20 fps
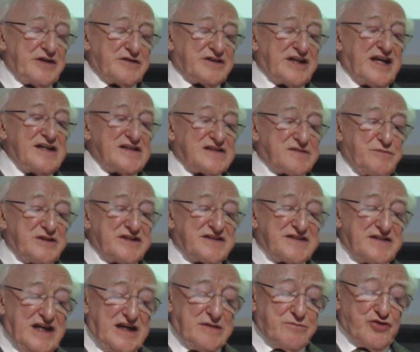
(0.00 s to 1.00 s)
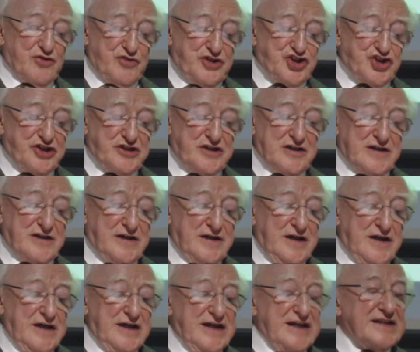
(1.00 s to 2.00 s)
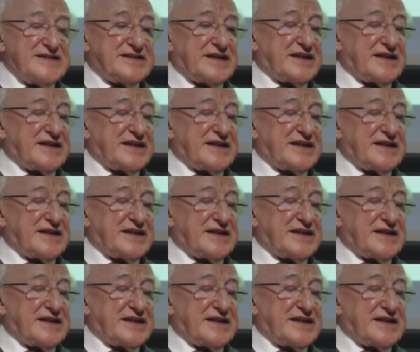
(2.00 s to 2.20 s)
Casement's name originally is